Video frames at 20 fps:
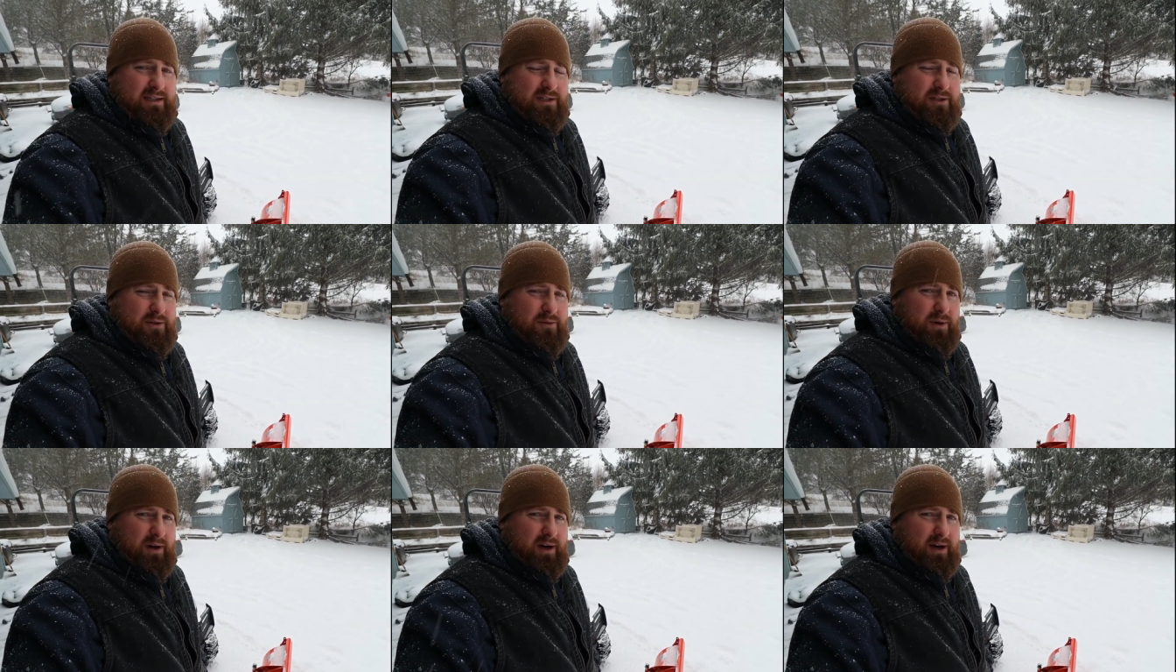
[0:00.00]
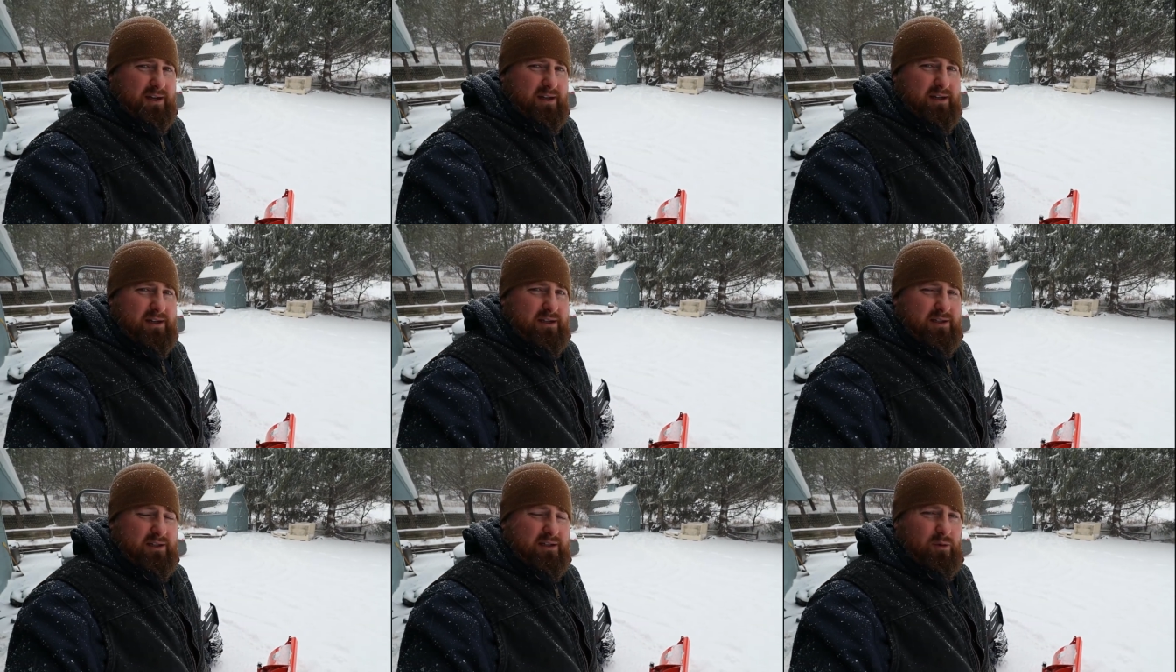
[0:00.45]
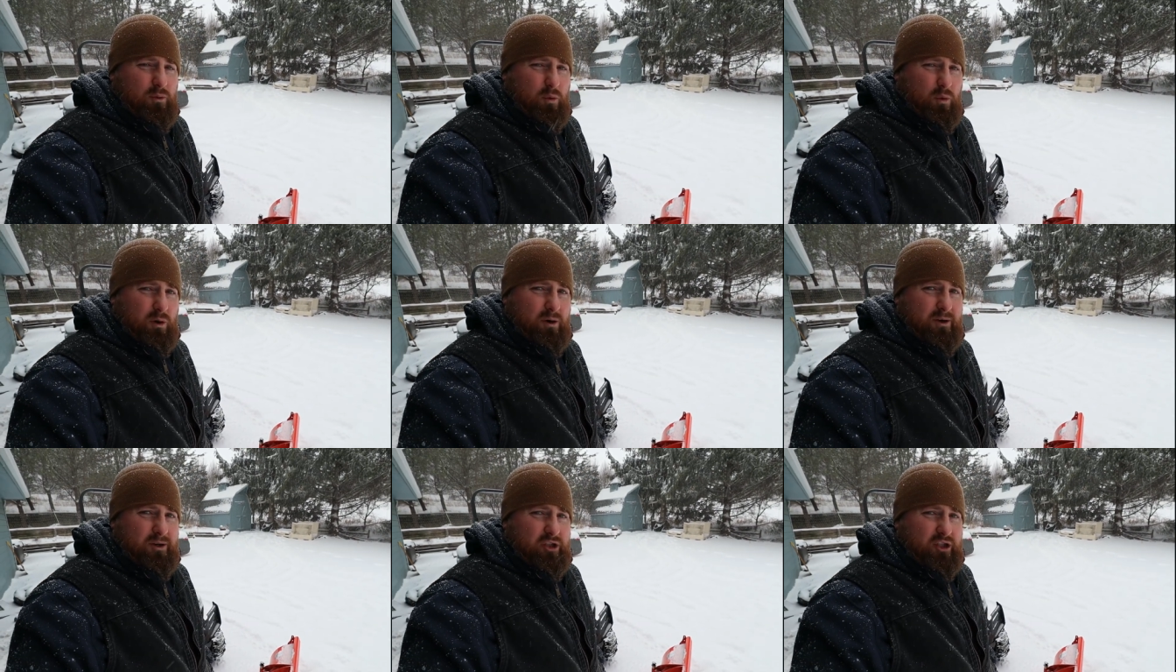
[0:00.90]
to, uh, to
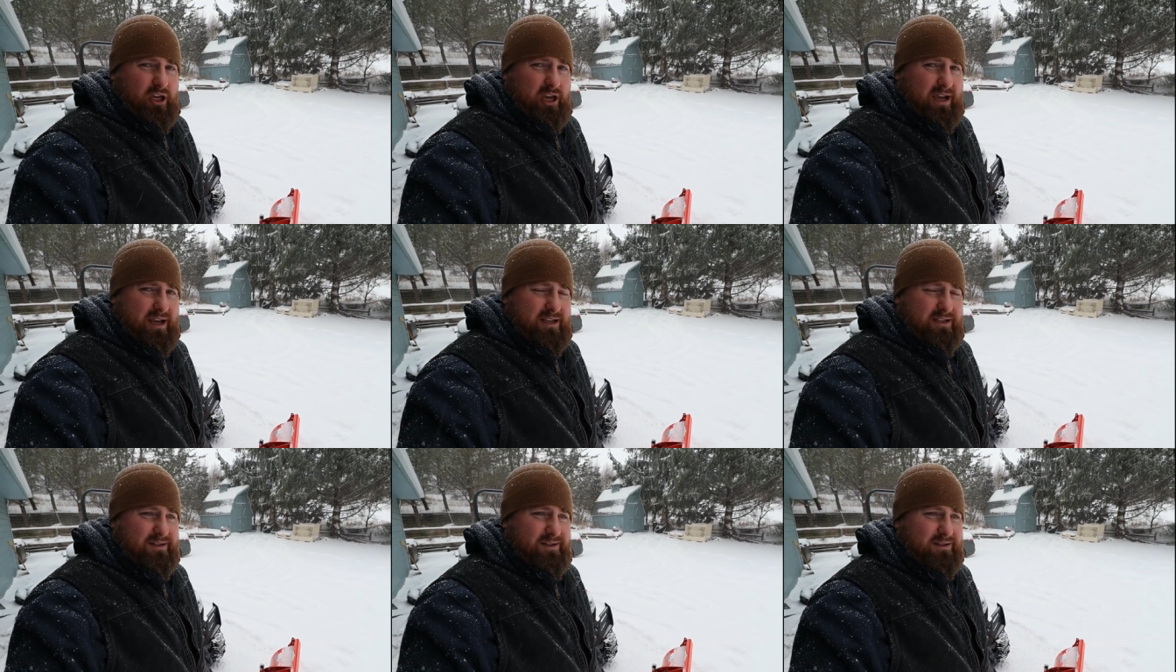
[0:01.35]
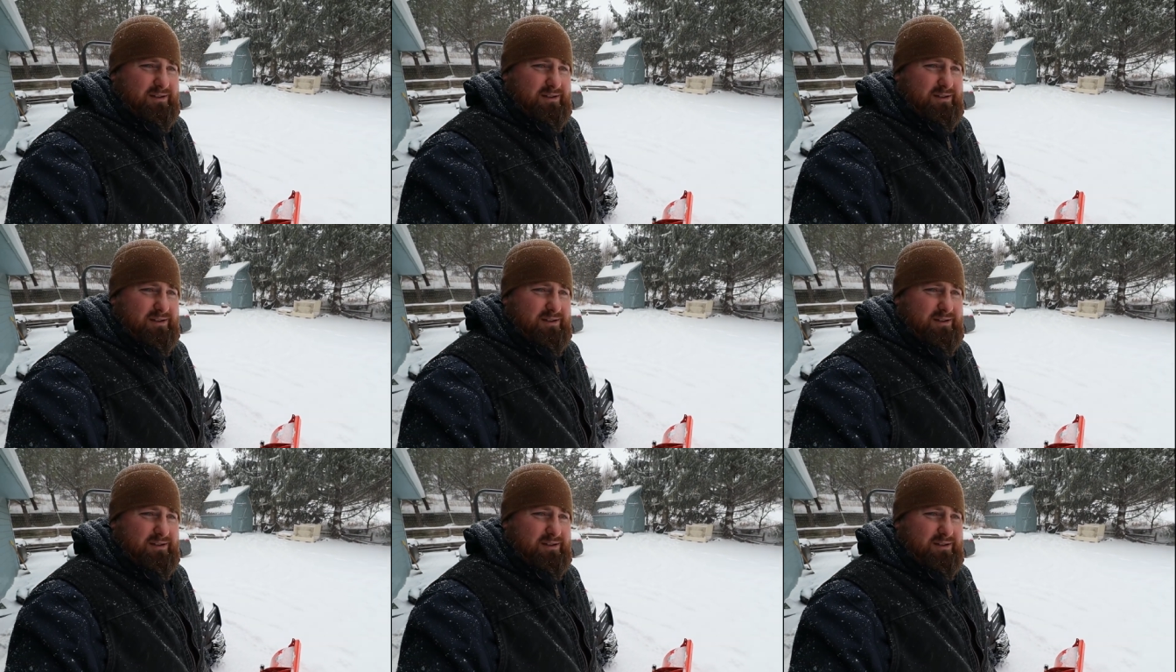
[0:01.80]
warrant chains.